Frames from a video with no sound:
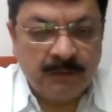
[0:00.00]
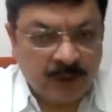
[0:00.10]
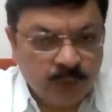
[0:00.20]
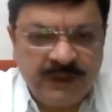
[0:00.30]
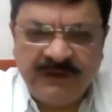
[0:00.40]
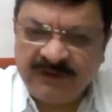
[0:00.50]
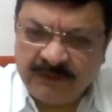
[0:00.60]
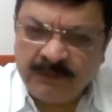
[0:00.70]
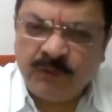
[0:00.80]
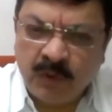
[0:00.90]
But do these
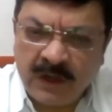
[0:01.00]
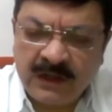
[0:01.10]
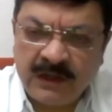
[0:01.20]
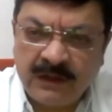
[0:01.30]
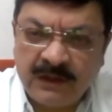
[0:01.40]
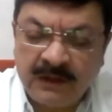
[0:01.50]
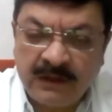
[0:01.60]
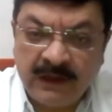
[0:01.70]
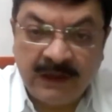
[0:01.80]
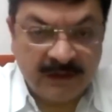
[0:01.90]
systems work
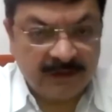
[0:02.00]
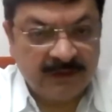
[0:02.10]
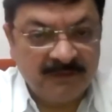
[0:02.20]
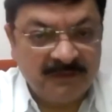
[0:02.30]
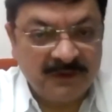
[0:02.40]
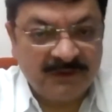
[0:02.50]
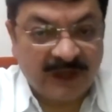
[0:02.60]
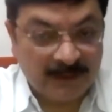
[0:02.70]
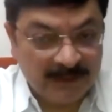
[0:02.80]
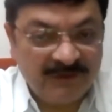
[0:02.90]
in a
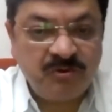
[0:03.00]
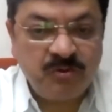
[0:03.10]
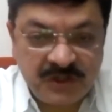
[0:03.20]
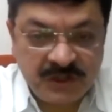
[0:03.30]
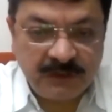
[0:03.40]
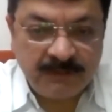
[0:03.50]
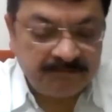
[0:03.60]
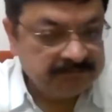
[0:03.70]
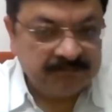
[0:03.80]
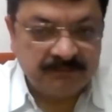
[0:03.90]
cyber situation?
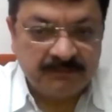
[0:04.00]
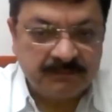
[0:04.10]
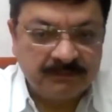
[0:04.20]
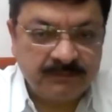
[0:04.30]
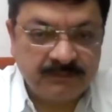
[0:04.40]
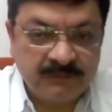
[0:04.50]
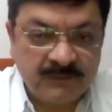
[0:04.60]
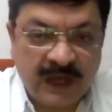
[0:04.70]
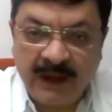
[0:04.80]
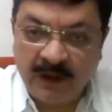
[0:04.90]

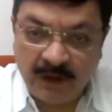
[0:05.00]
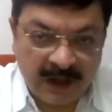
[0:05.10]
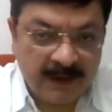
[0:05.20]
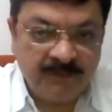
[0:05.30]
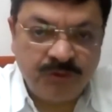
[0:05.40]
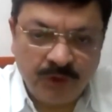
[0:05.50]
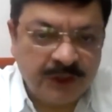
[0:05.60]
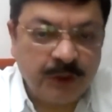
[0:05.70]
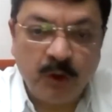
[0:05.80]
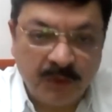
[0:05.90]
I, am
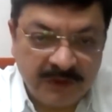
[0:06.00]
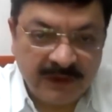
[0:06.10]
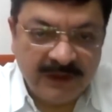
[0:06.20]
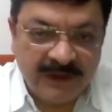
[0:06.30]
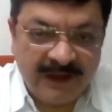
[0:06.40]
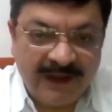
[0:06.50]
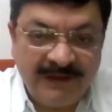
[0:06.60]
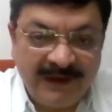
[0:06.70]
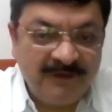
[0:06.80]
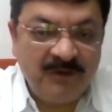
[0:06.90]
sure they don't.
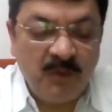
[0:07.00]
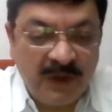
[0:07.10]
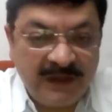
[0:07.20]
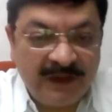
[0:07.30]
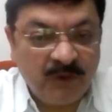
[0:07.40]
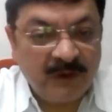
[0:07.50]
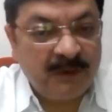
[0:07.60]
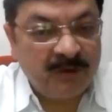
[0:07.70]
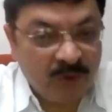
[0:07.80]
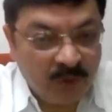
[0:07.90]
And there is no way that you
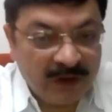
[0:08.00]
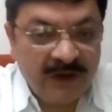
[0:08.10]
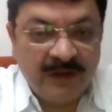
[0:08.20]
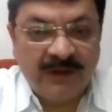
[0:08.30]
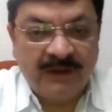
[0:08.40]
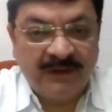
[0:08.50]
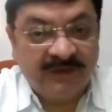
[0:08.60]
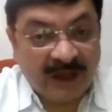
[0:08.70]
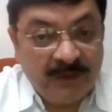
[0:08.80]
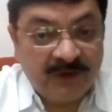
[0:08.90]
can patrol the
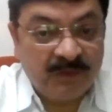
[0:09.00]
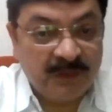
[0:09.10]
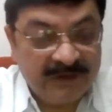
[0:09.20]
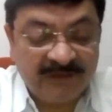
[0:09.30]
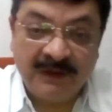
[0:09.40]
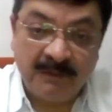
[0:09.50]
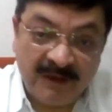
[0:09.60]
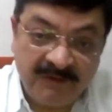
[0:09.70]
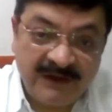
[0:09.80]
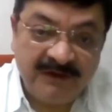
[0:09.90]
cyberspace in
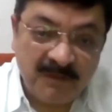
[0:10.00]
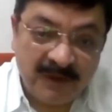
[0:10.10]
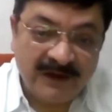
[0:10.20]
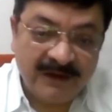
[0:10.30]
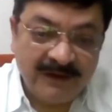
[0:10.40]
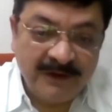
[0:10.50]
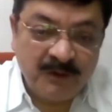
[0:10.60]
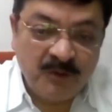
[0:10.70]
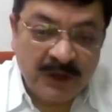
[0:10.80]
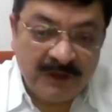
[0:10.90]
an effective manner
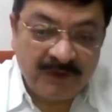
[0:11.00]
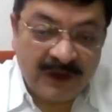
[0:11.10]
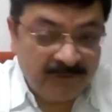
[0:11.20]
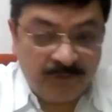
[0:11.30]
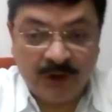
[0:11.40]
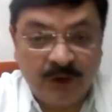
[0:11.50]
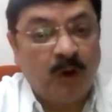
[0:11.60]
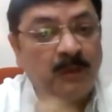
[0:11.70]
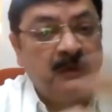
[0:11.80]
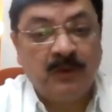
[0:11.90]
to give, and for a
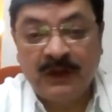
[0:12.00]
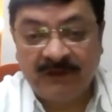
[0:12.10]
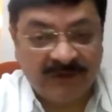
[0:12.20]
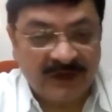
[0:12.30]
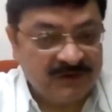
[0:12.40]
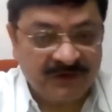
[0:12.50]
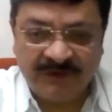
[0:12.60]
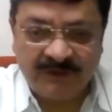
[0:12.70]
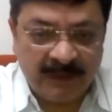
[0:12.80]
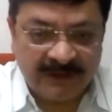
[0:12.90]
normal police station,
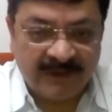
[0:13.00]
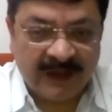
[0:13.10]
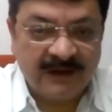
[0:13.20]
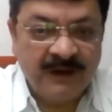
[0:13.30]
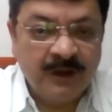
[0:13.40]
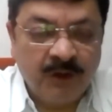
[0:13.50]
just imagine that,